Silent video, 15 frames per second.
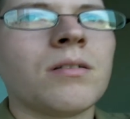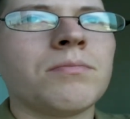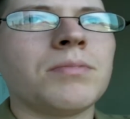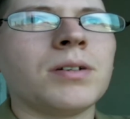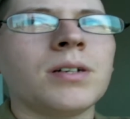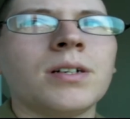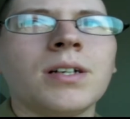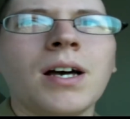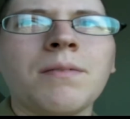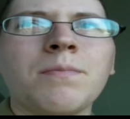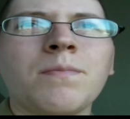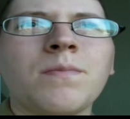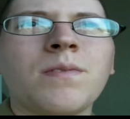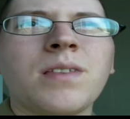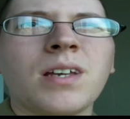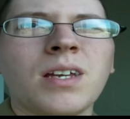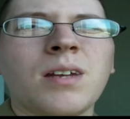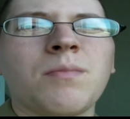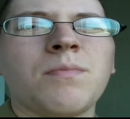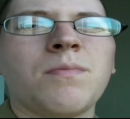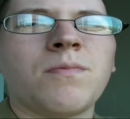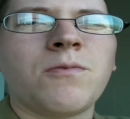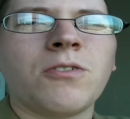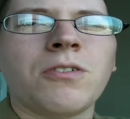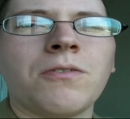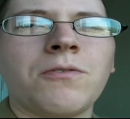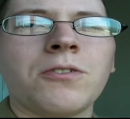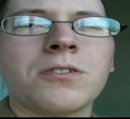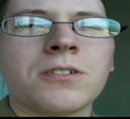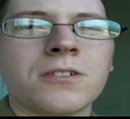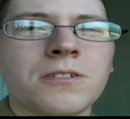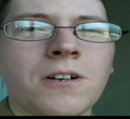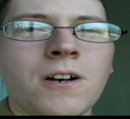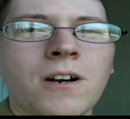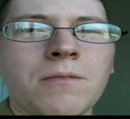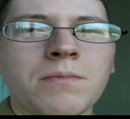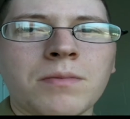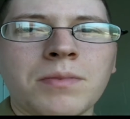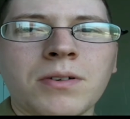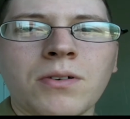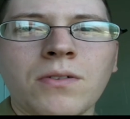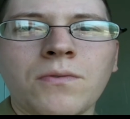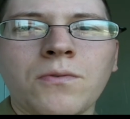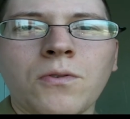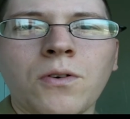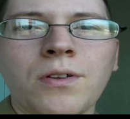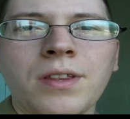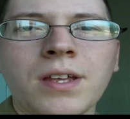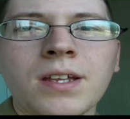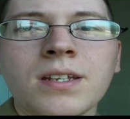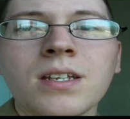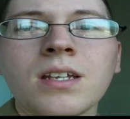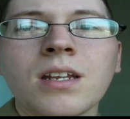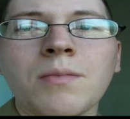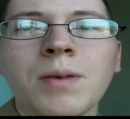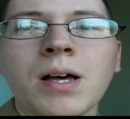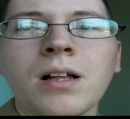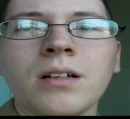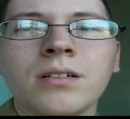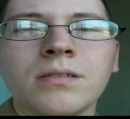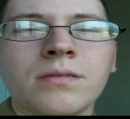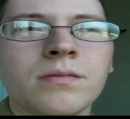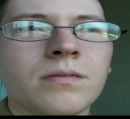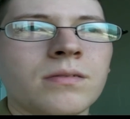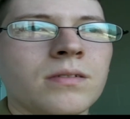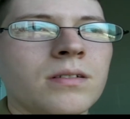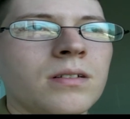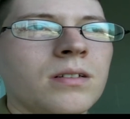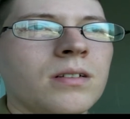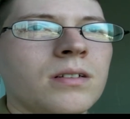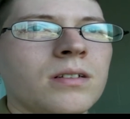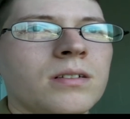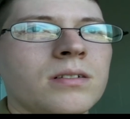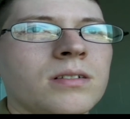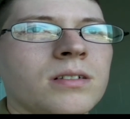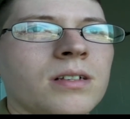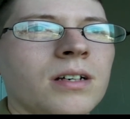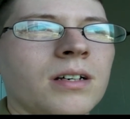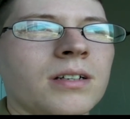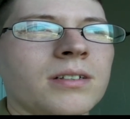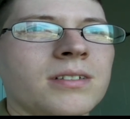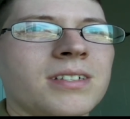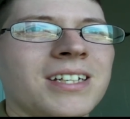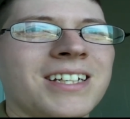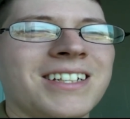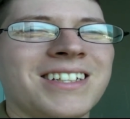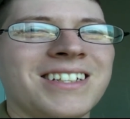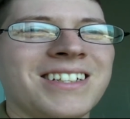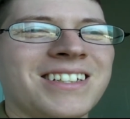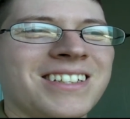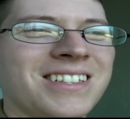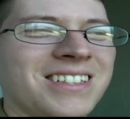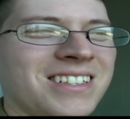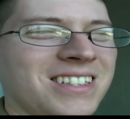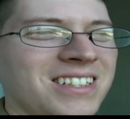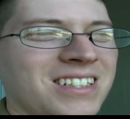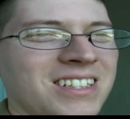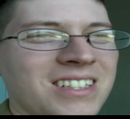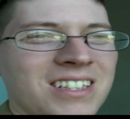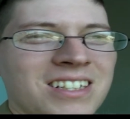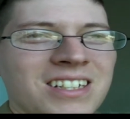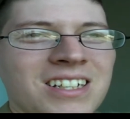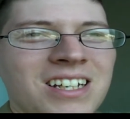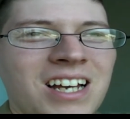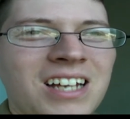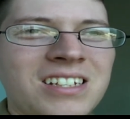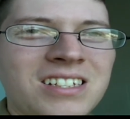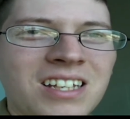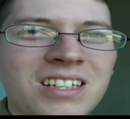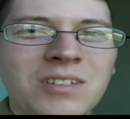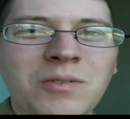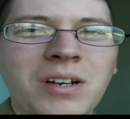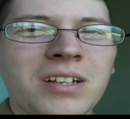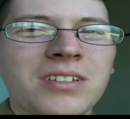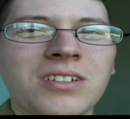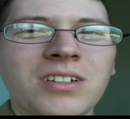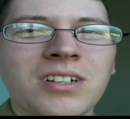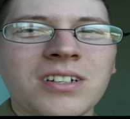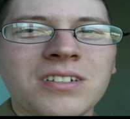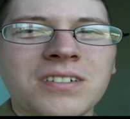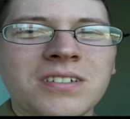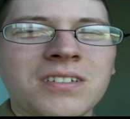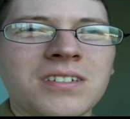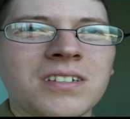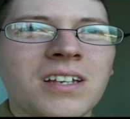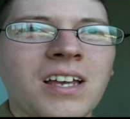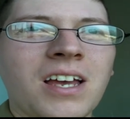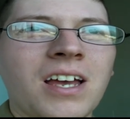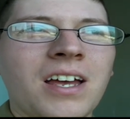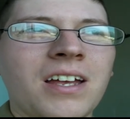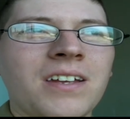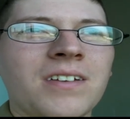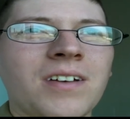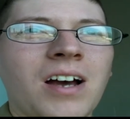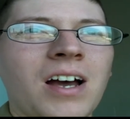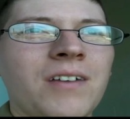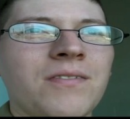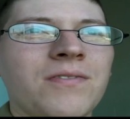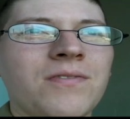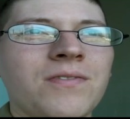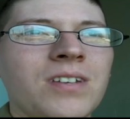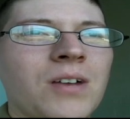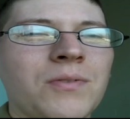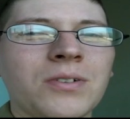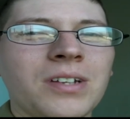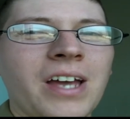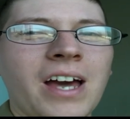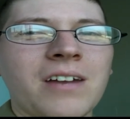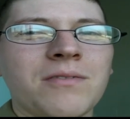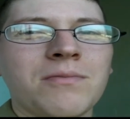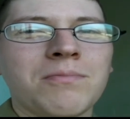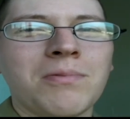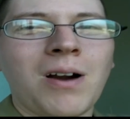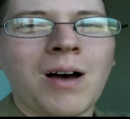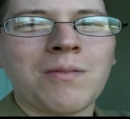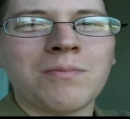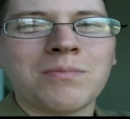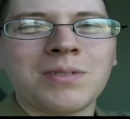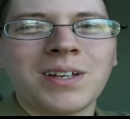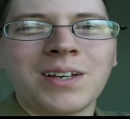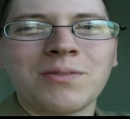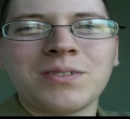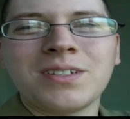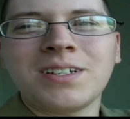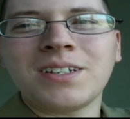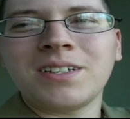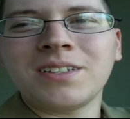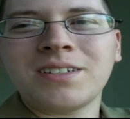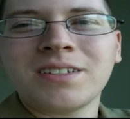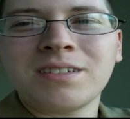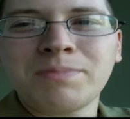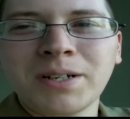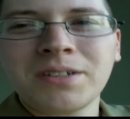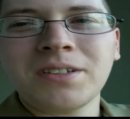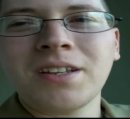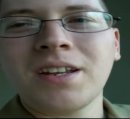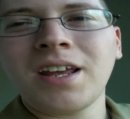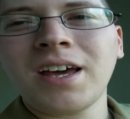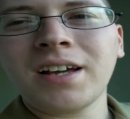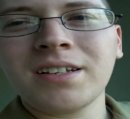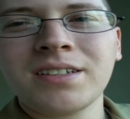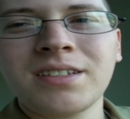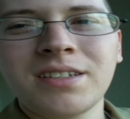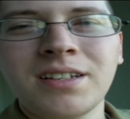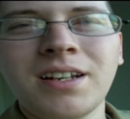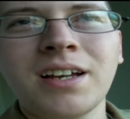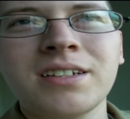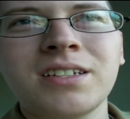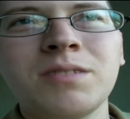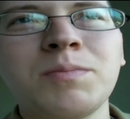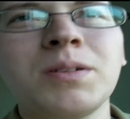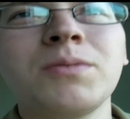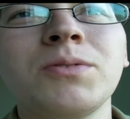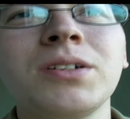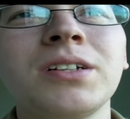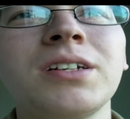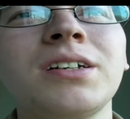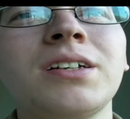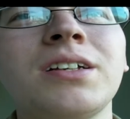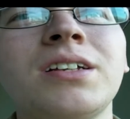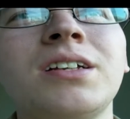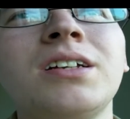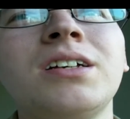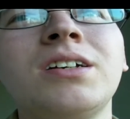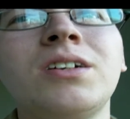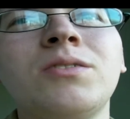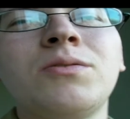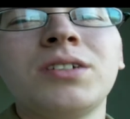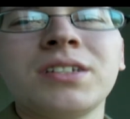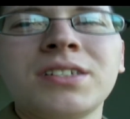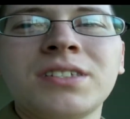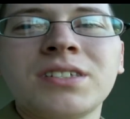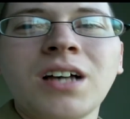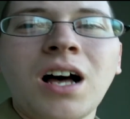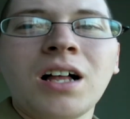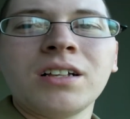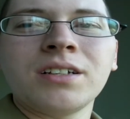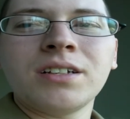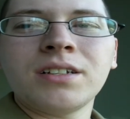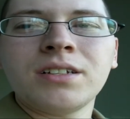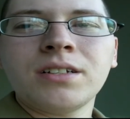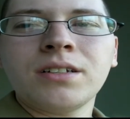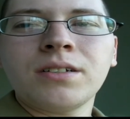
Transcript: But I'm thinking I'm for the first guitar, I'm going to be going for the Dean M L. Because I just like the way it looks, and I've never really had a problem playing with Deans, especially the necks. The necks have been really, really solid.